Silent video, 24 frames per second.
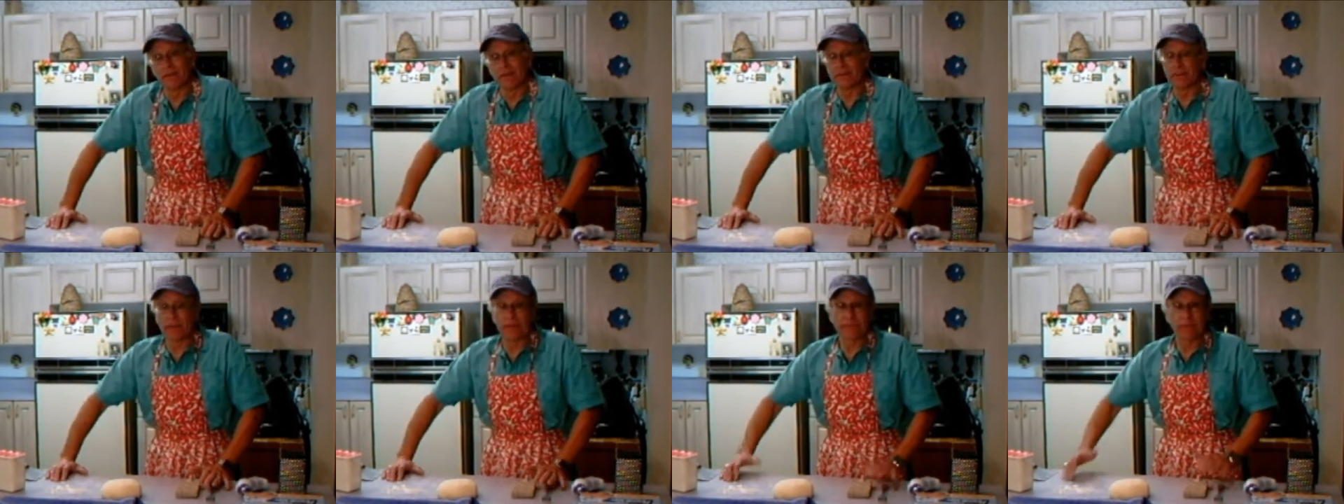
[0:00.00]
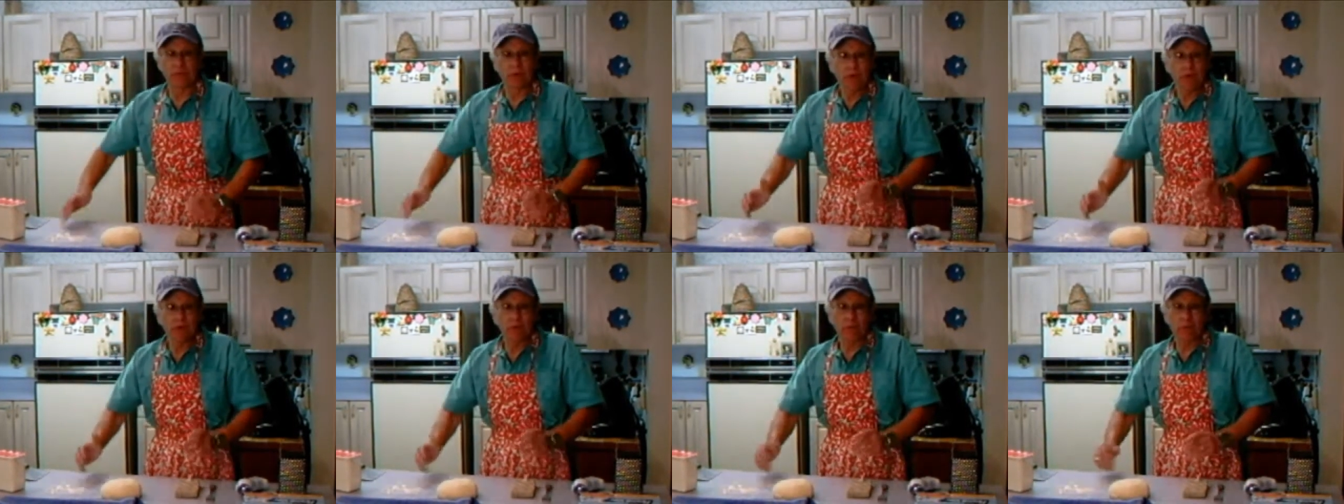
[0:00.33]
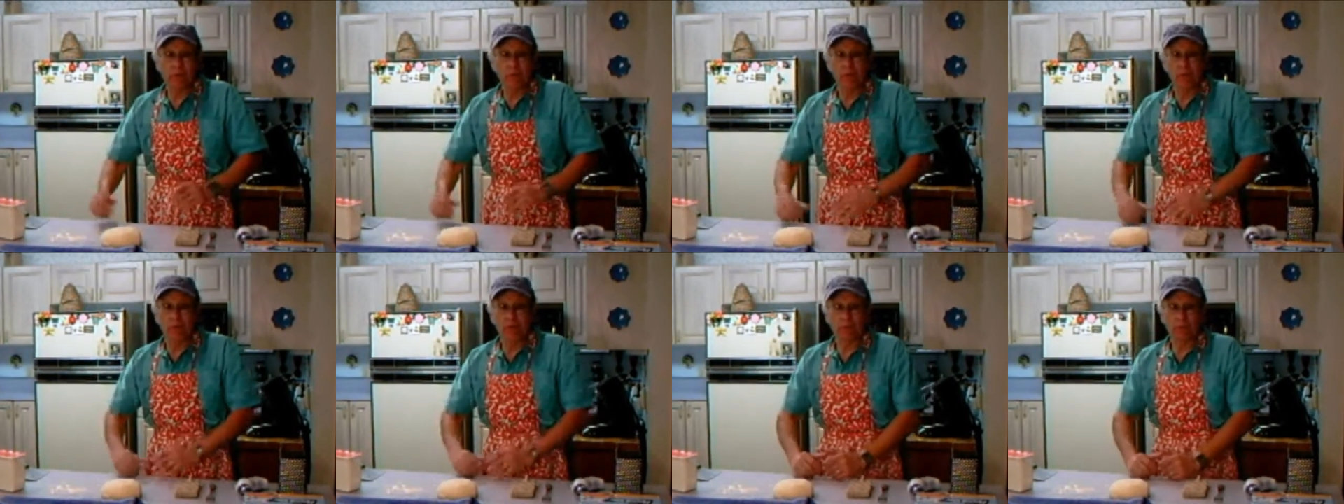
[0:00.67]
This afternoon
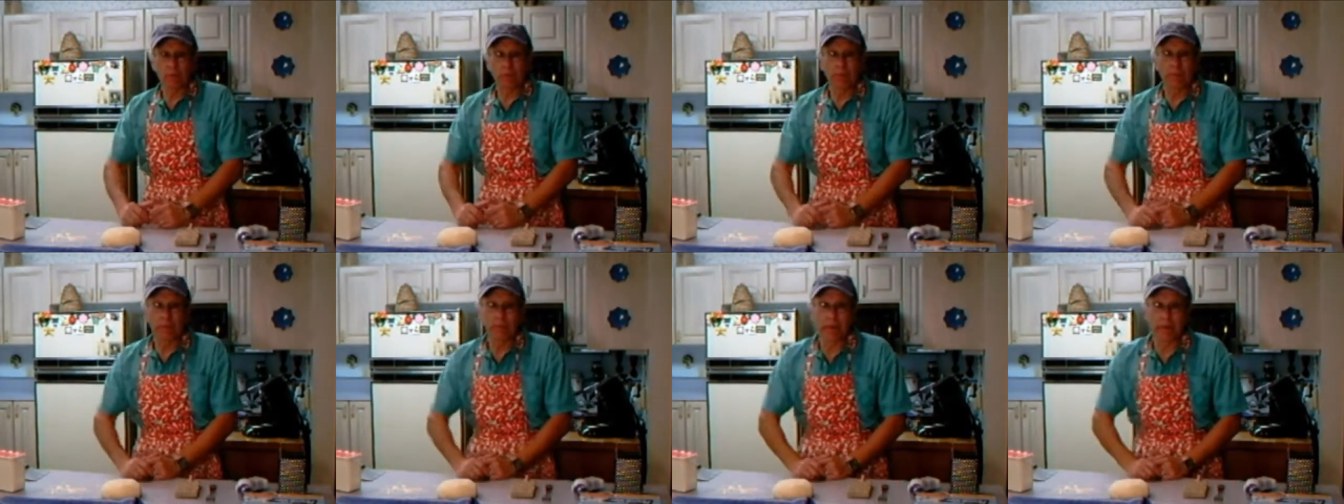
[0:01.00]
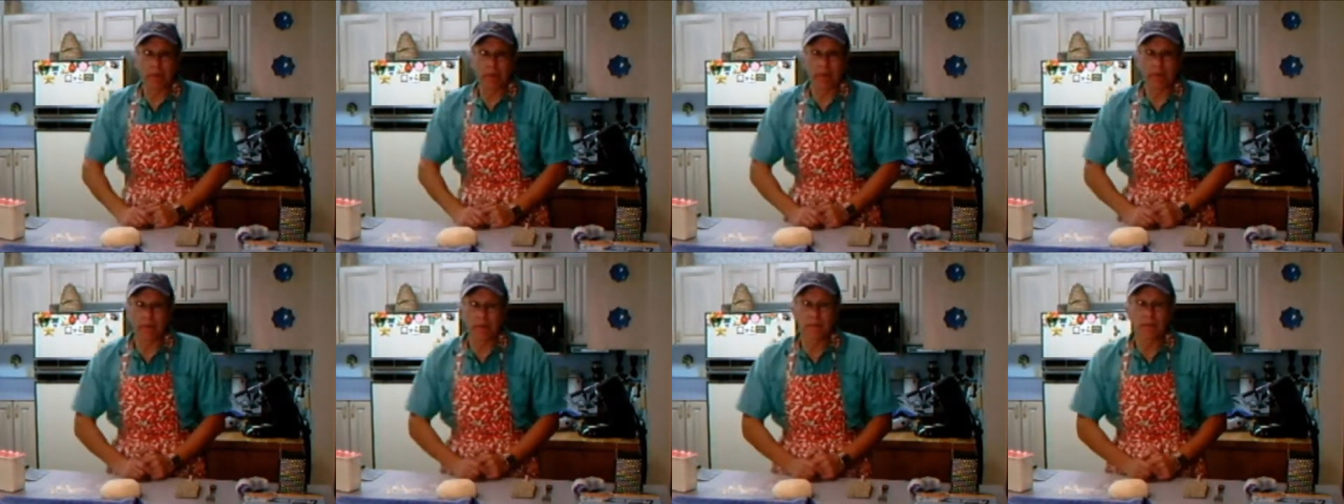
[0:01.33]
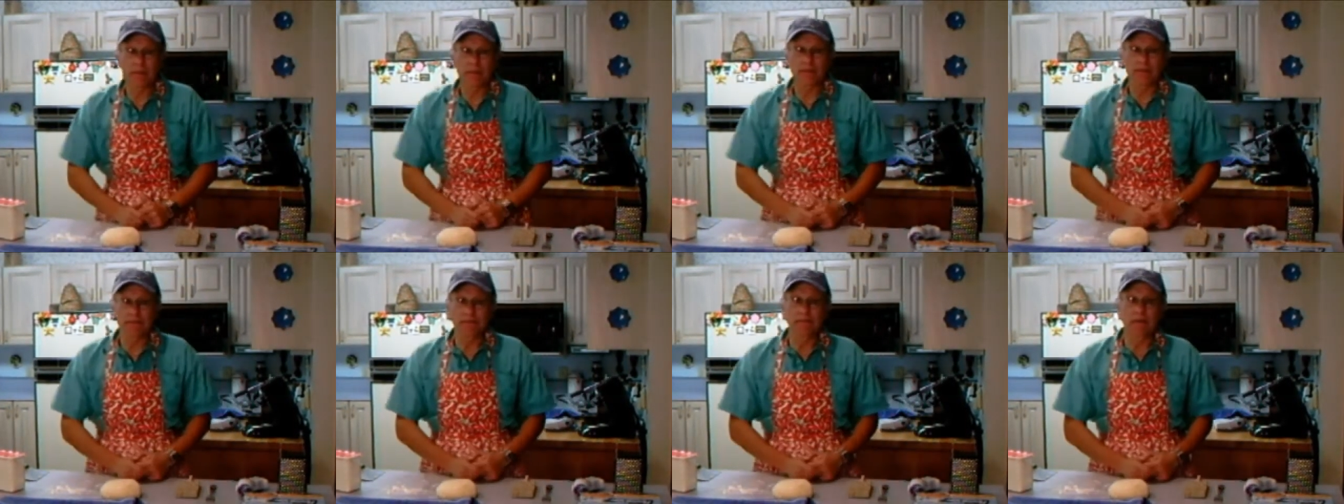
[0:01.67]
I'm going to prepare
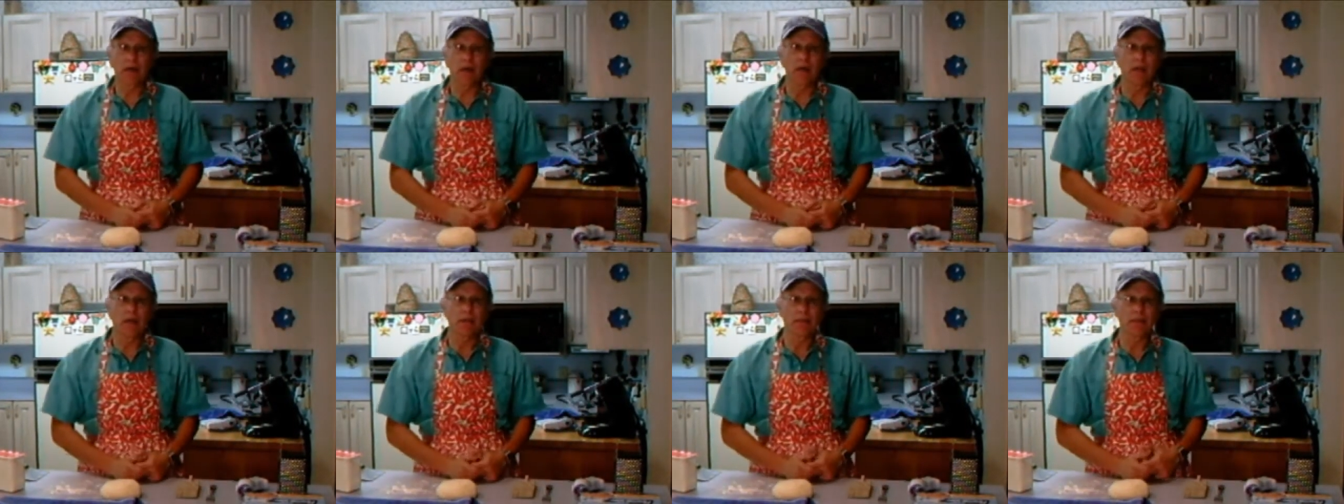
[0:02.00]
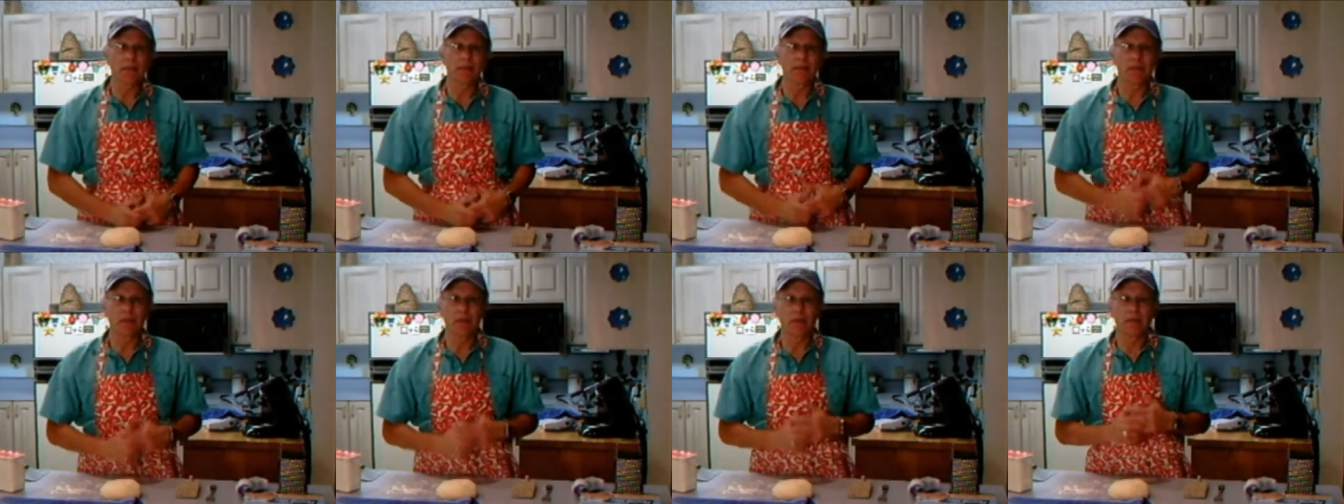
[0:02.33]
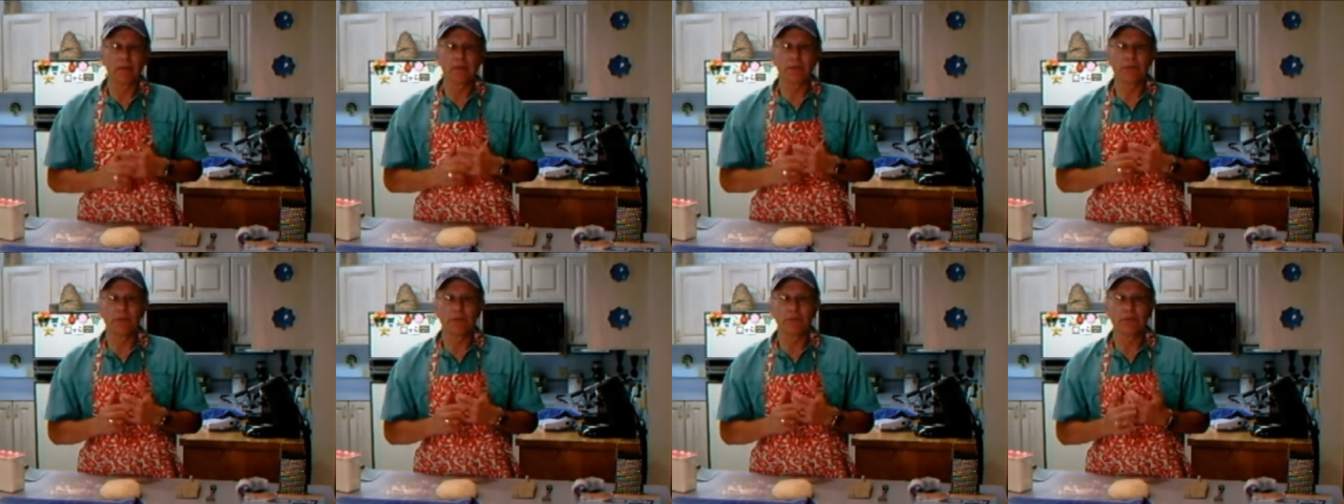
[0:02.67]
Italian
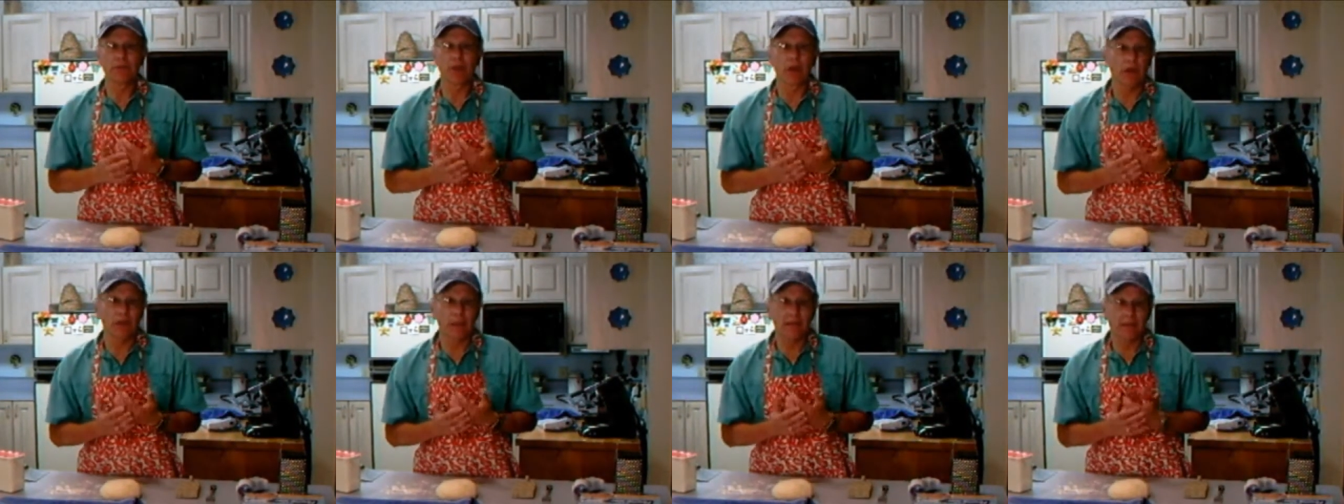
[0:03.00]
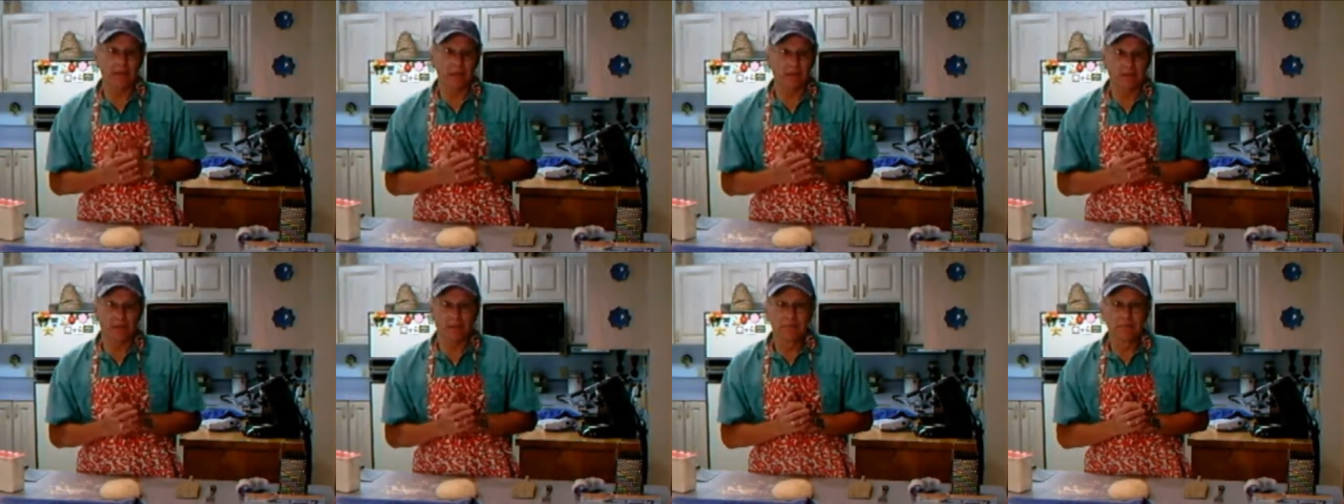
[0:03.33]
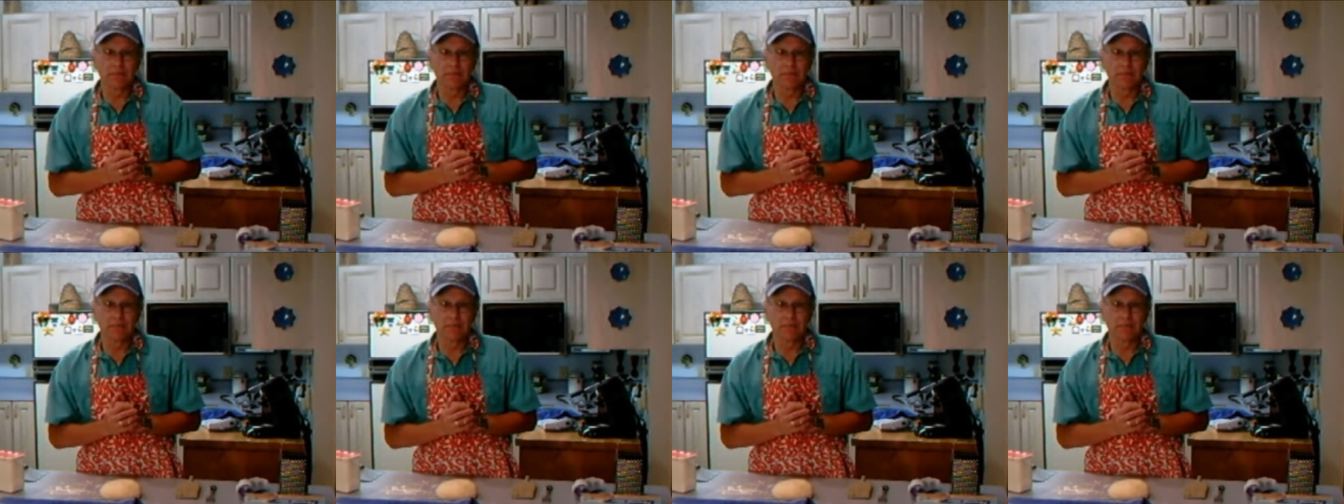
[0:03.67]
gnocchi,